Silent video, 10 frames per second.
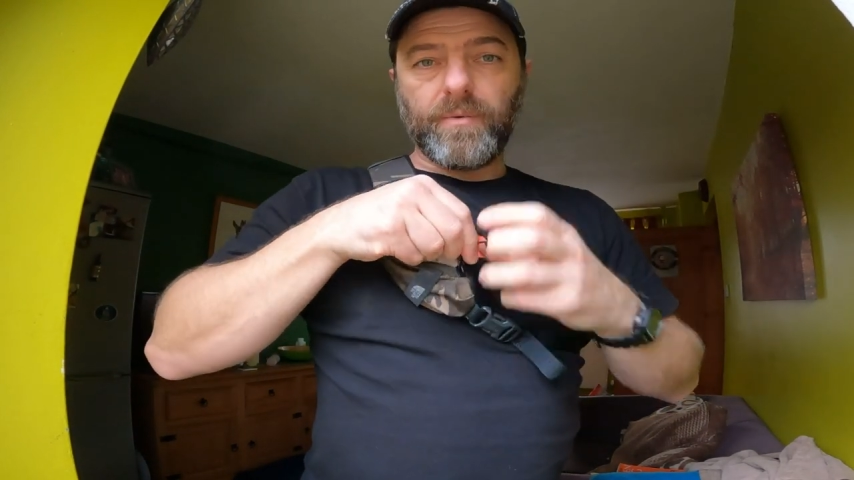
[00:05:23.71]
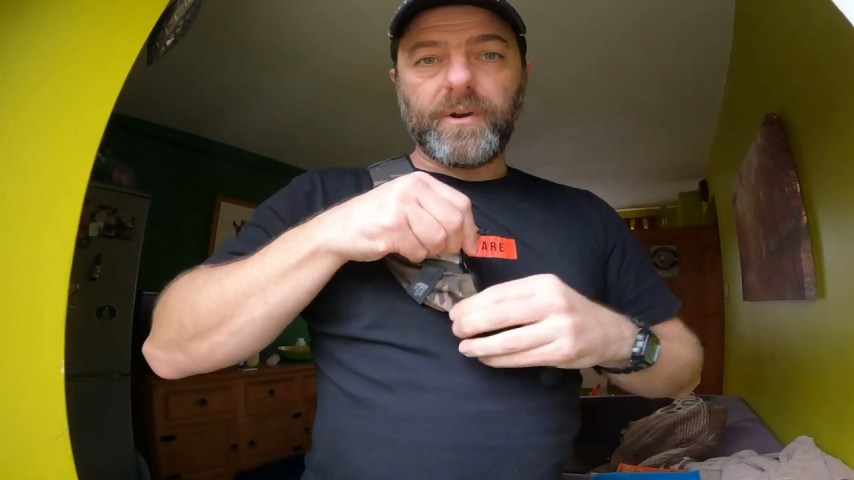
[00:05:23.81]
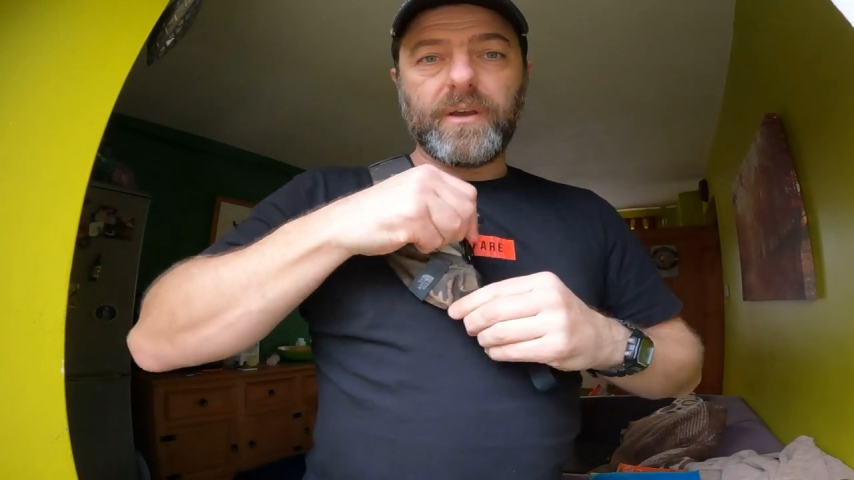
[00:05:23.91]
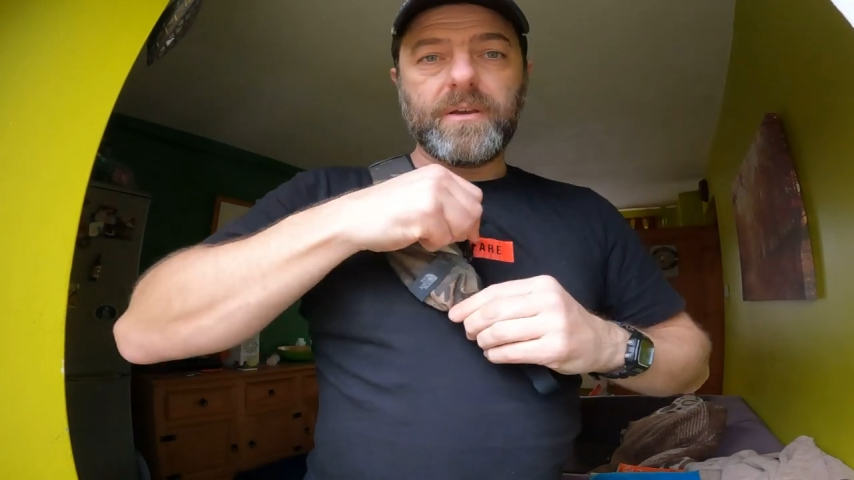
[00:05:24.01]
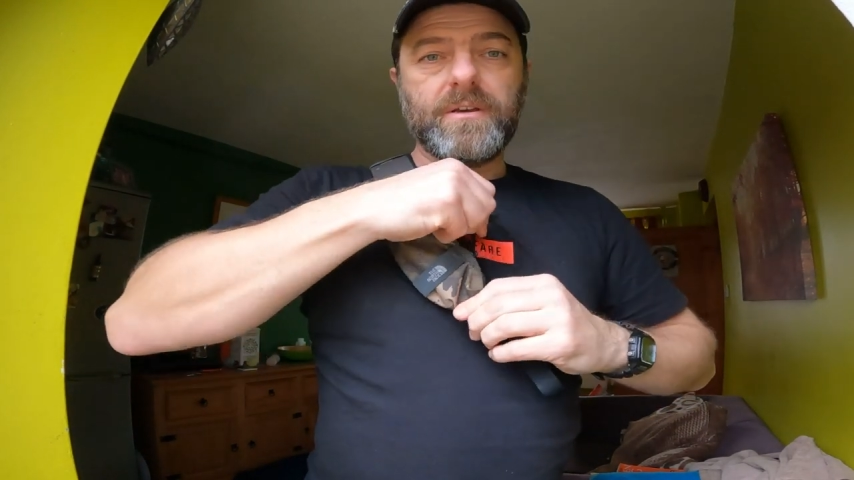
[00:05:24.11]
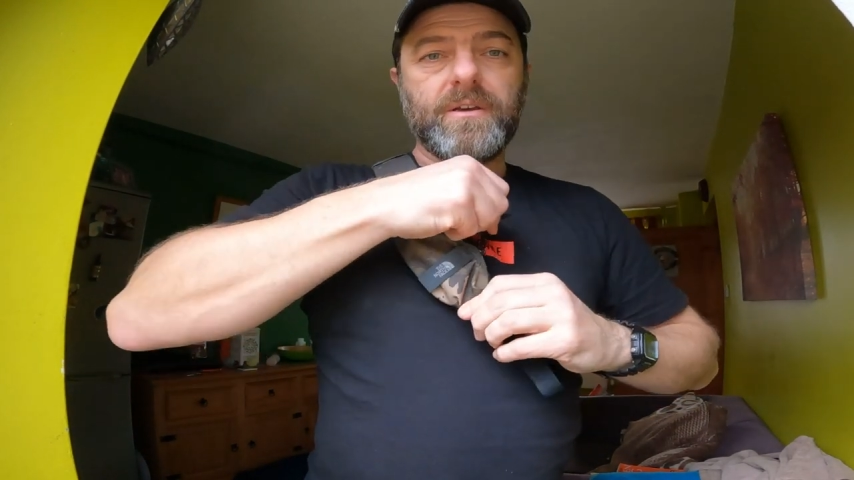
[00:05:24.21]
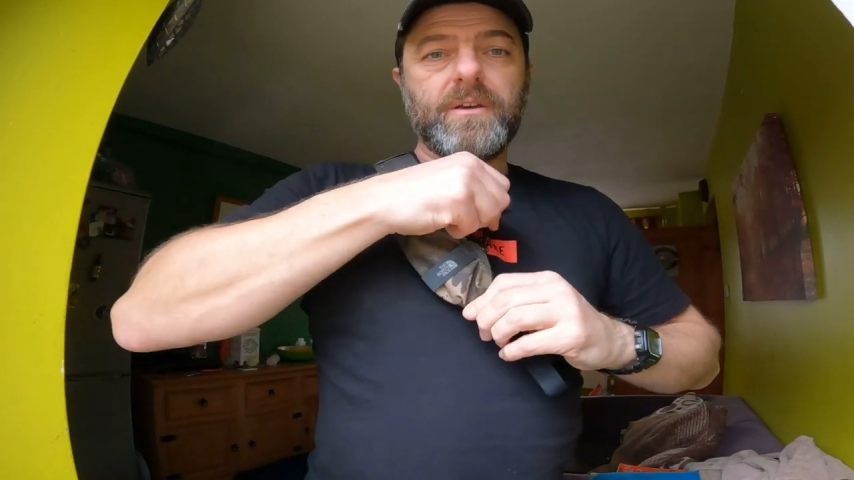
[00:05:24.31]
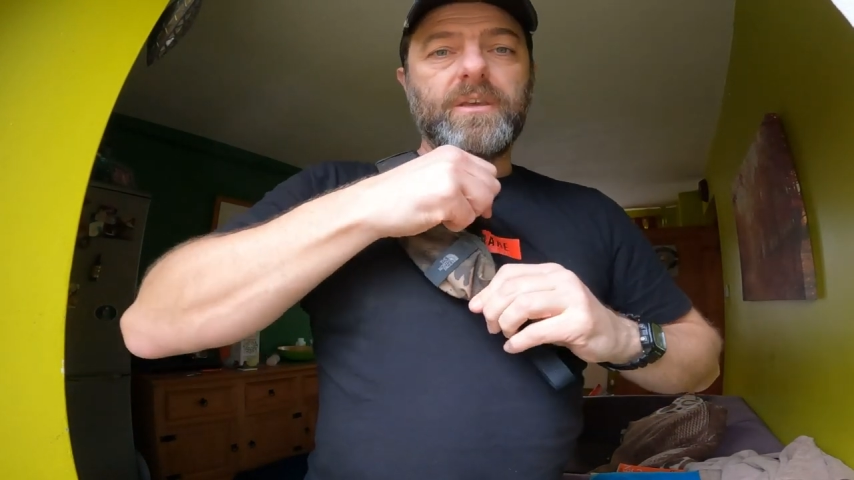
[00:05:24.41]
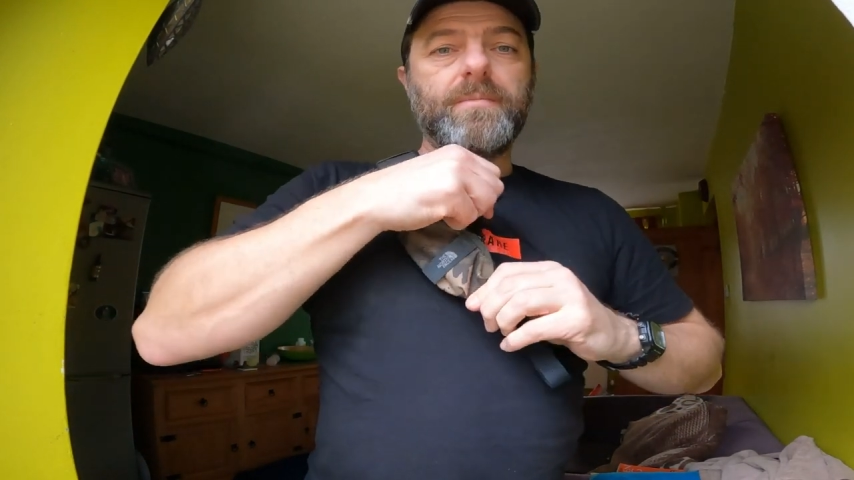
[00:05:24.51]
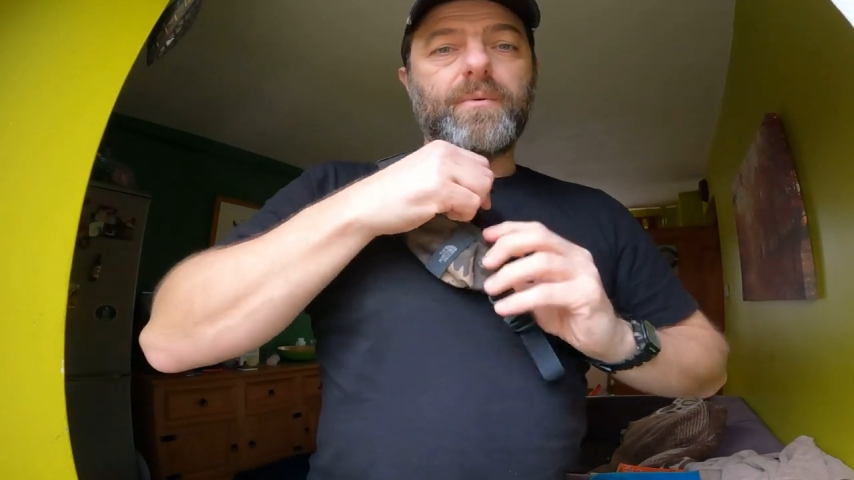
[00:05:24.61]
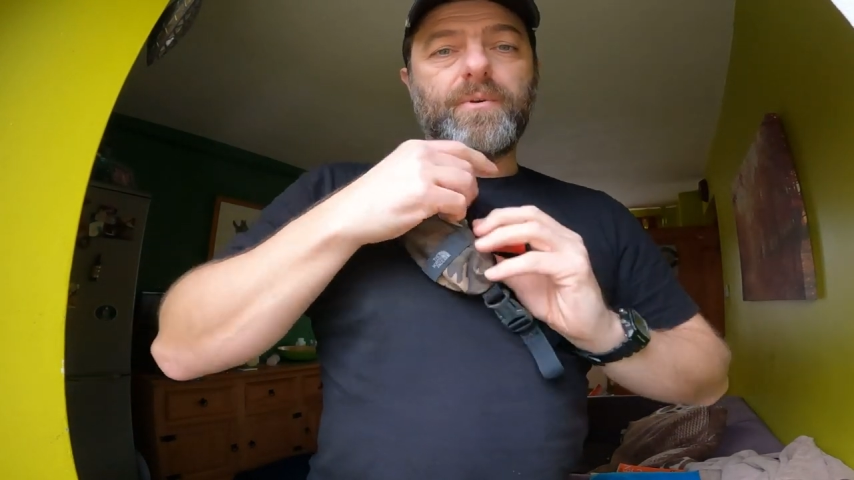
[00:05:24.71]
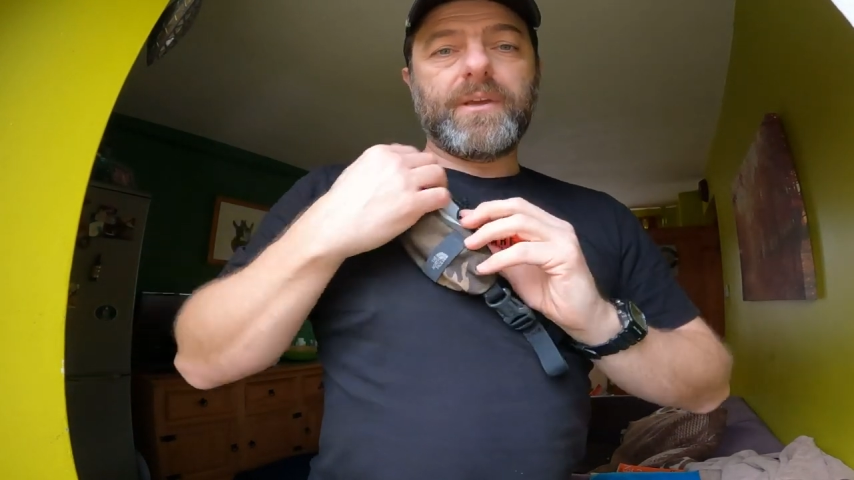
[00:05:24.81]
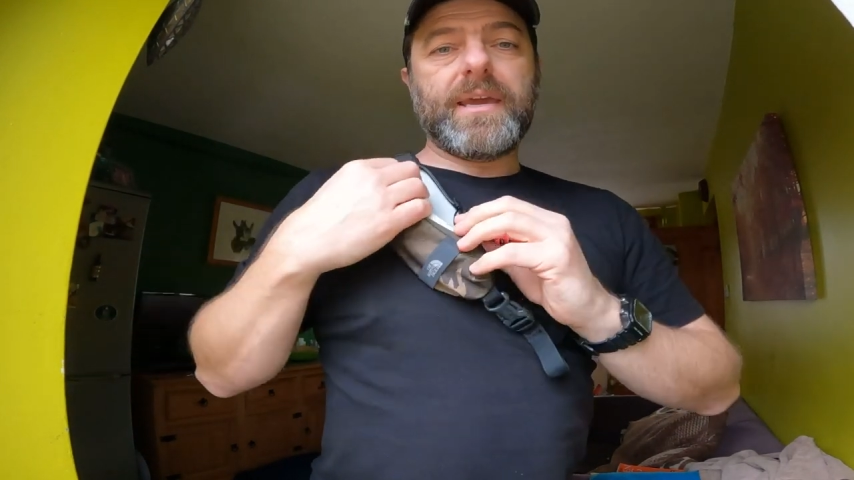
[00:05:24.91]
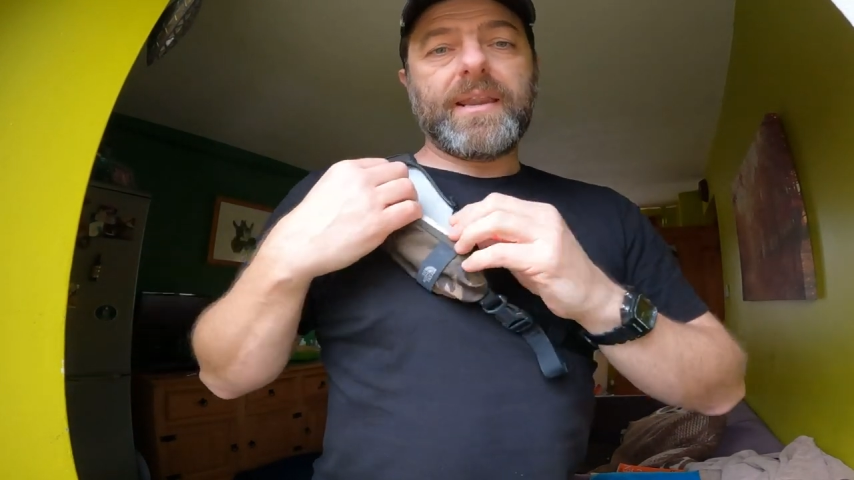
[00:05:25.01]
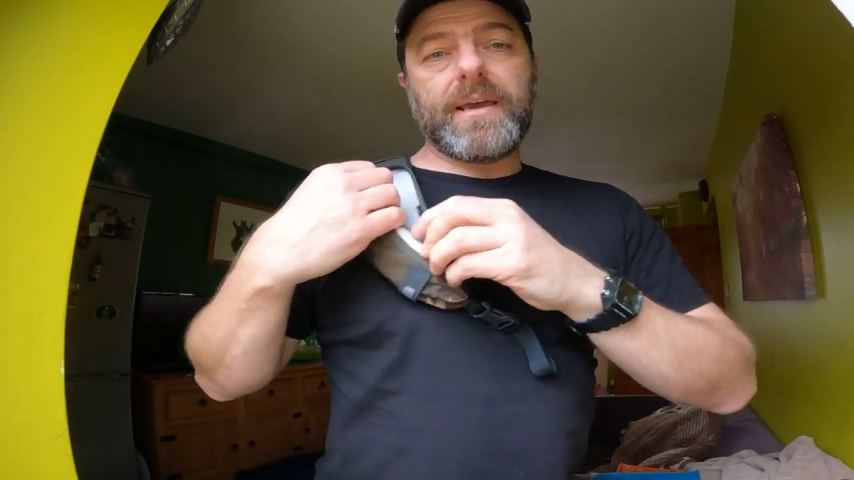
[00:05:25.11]
want
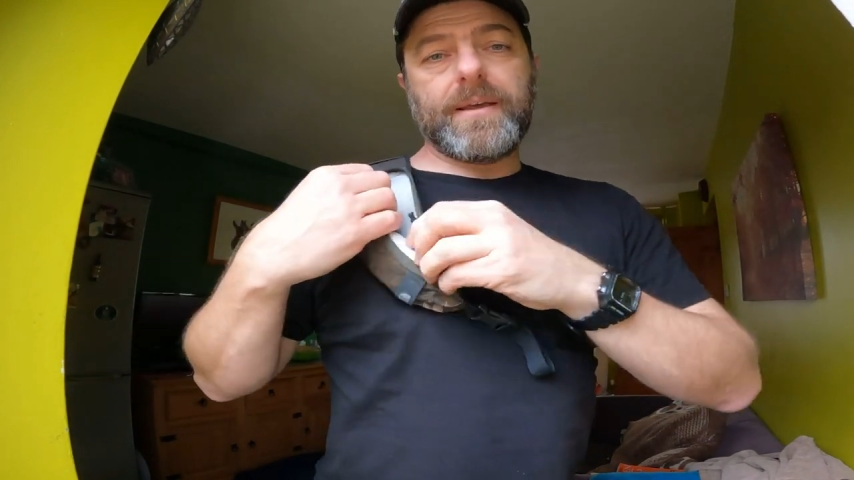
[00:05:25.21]
to get